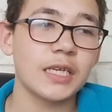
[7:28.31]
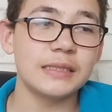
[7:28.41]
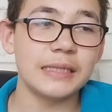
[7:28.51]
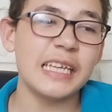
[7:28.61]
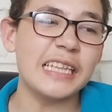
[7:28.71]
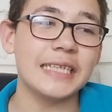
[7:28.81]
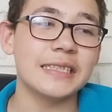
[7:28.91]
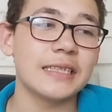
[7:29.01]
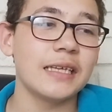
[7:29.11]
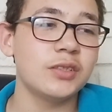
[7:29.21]
saying
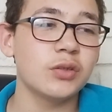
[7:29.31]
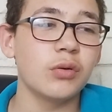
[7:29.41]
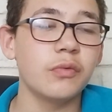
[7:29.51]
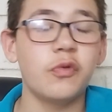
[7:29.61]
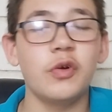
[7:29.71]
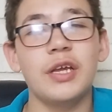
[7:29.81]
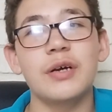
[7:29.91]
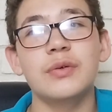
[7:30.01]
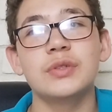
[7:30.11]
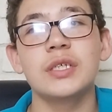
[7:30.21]
that they scored 3
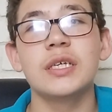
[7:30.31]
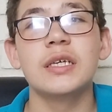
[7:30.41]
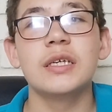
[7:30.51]
goals,